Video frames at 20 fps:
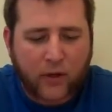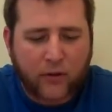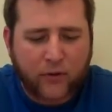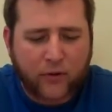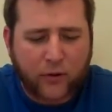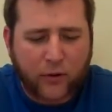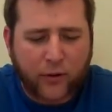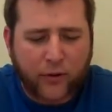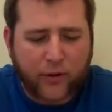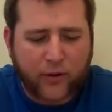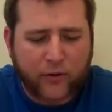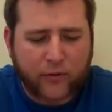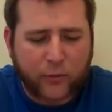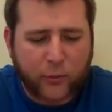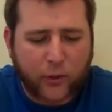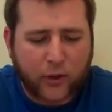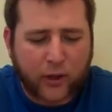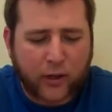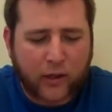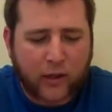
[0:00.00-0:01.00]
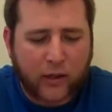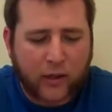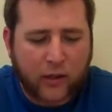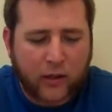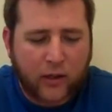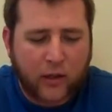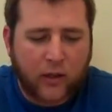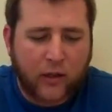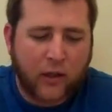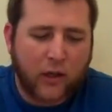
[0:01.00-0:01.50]
So this one
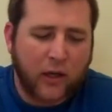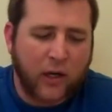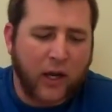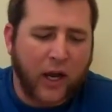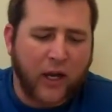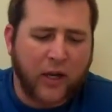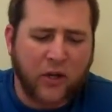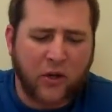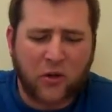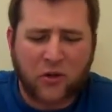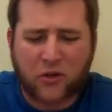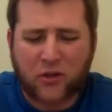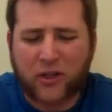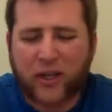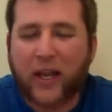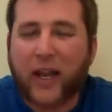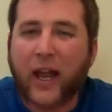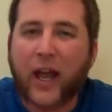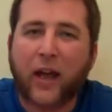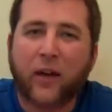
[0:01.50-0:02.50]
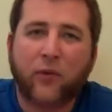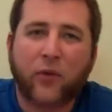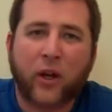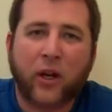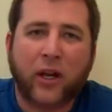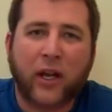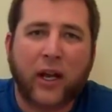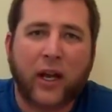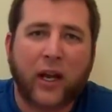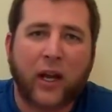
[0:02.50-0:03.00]
I usually have
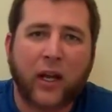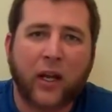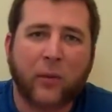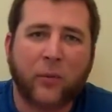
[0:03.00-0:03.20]
on hand.